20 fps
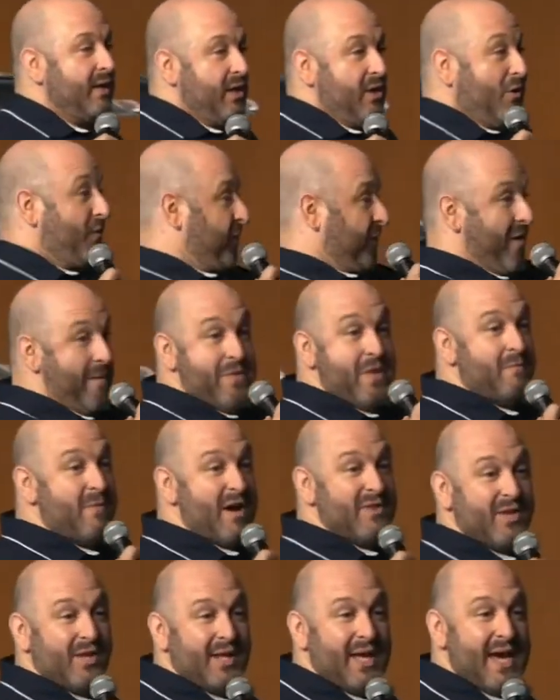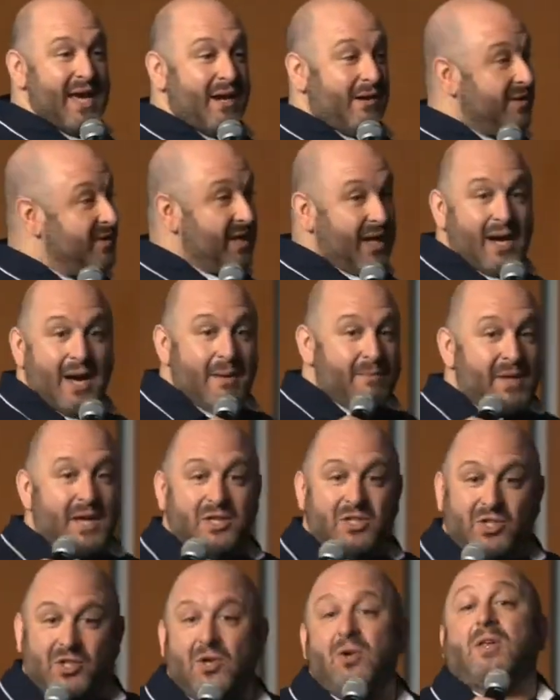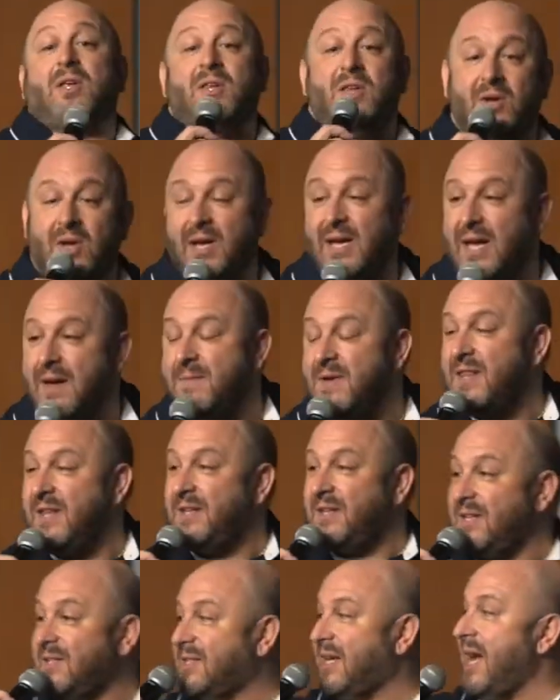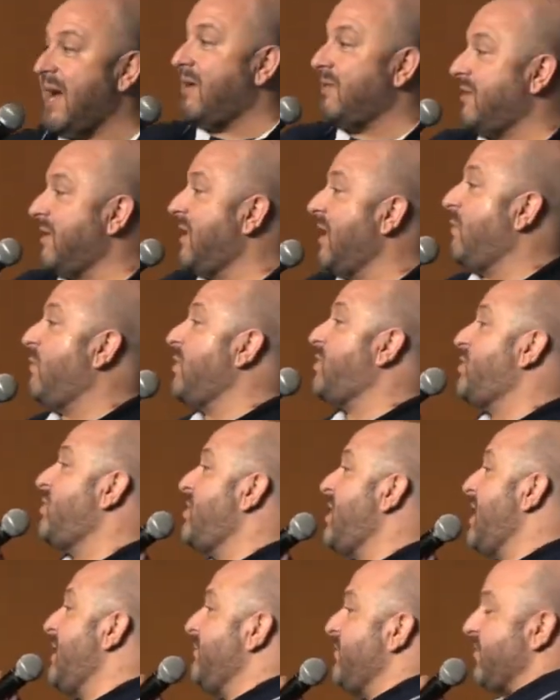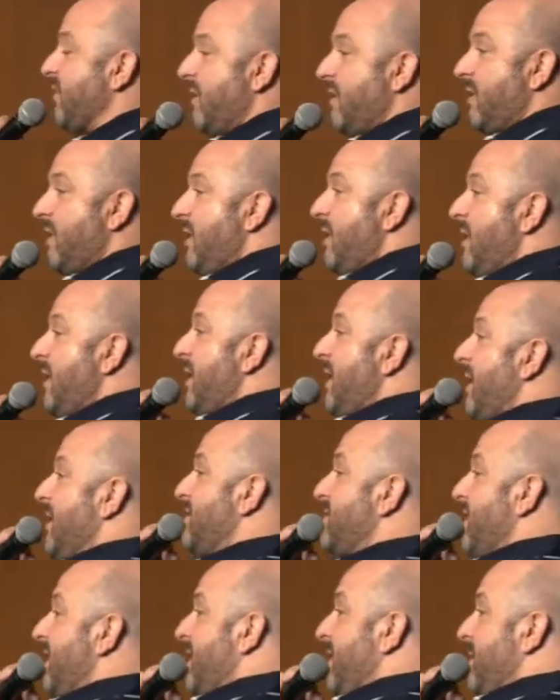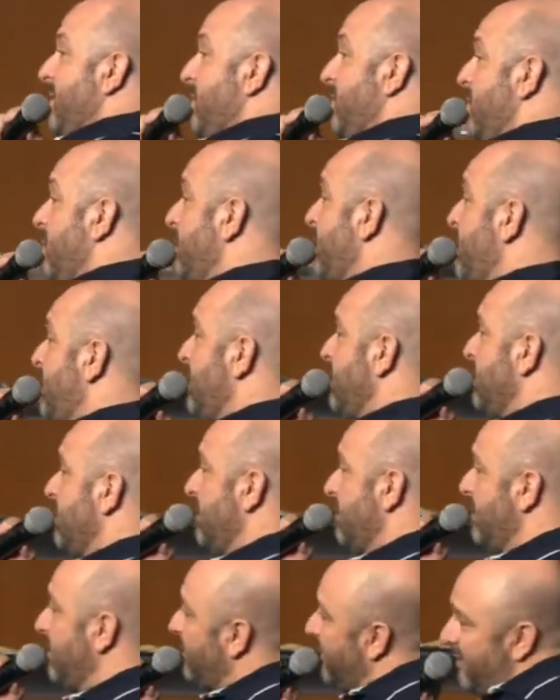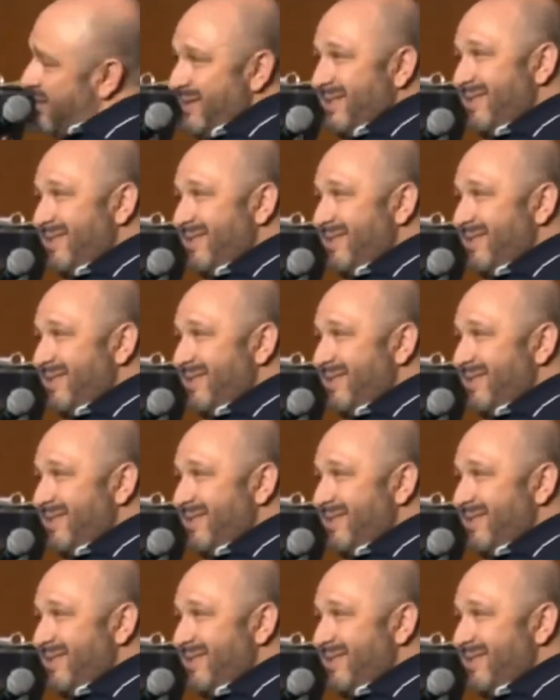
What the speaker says: you know, from the motherland, I'm like, surely they're going to give me the discount. They're like, what's your name, sir? I was like, Domenico.